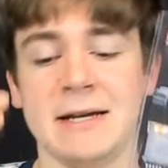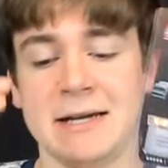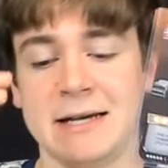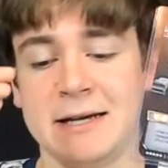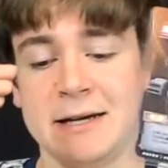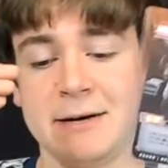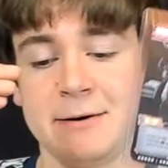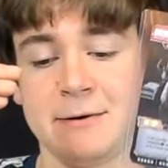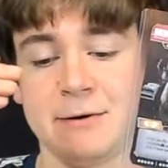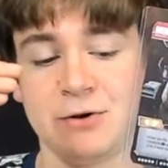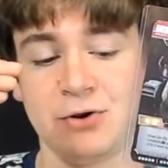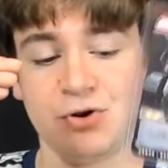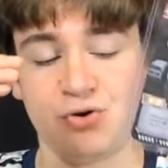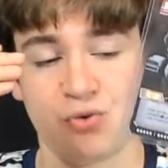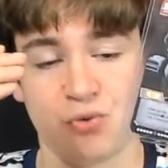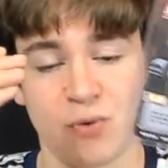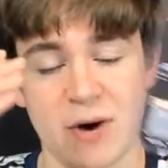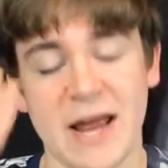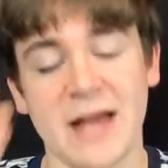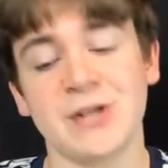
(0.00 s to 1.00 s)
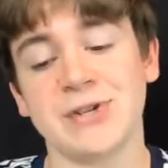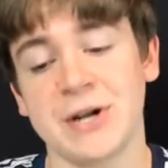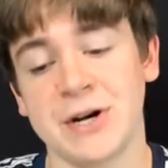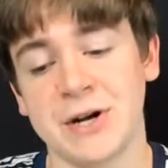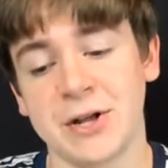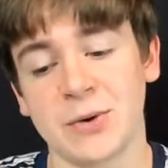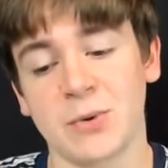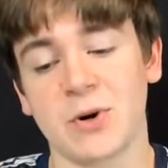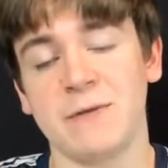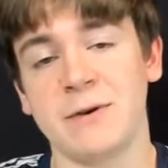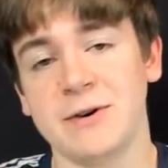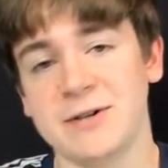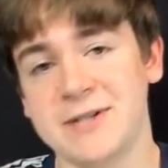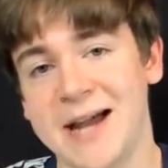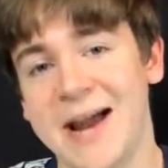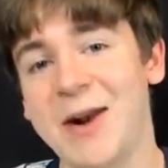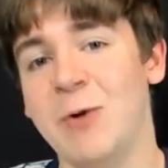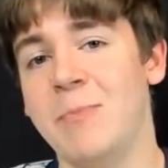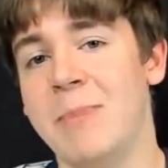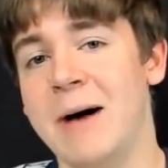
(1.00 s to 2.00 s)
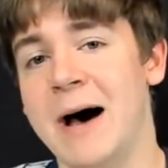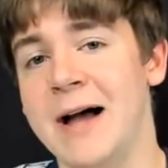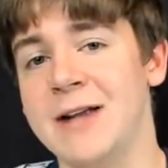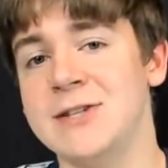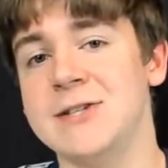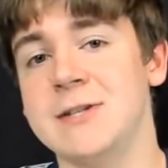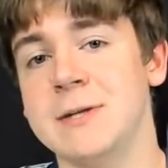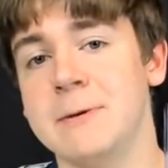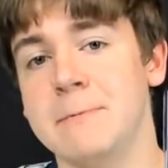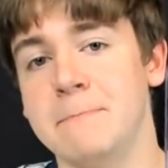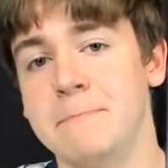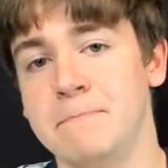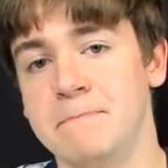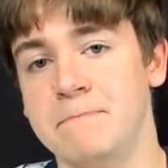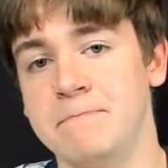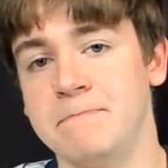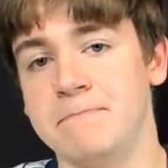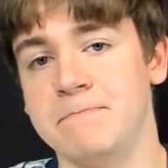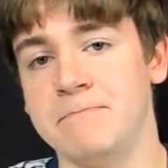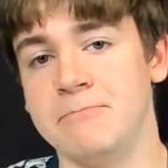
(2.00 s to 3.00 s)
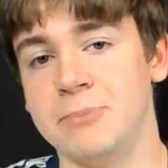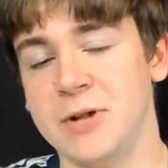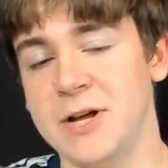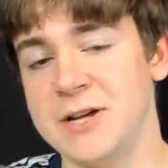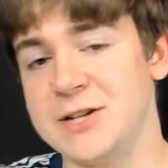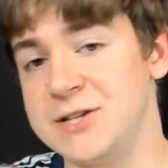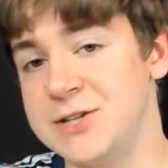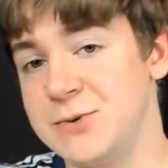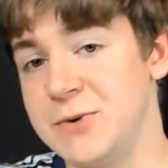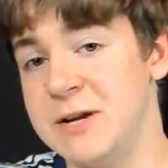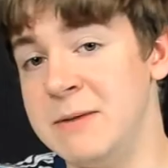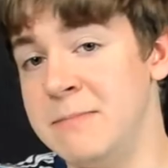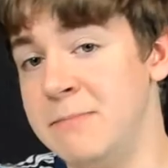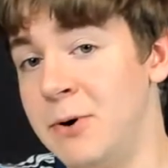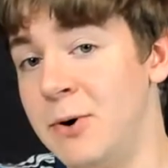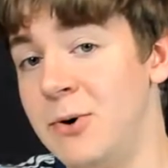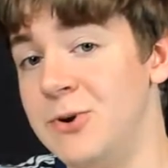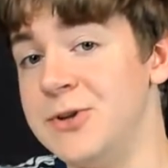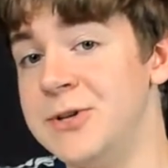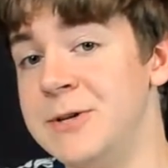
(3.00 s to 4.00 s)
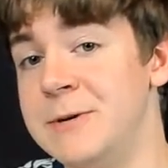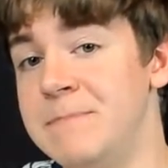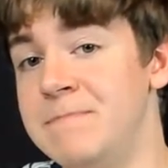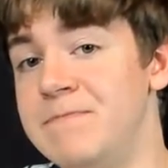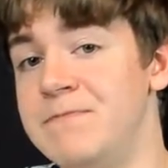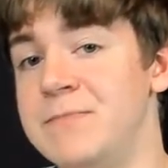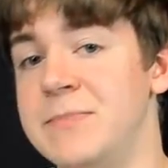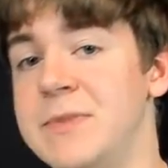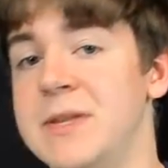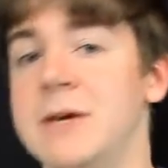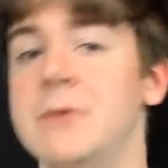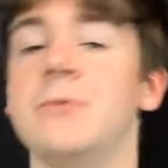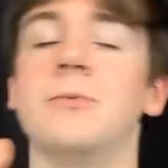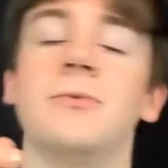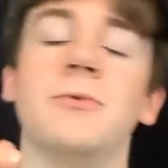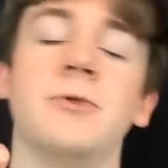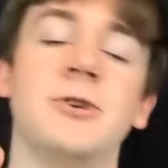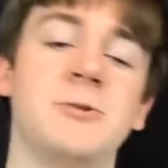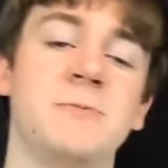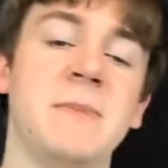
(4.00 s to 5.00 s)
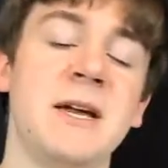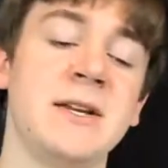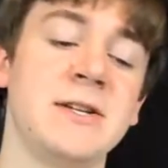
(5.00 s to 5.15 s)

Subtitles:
grants another one of your Dinobots plus 3 bold, which means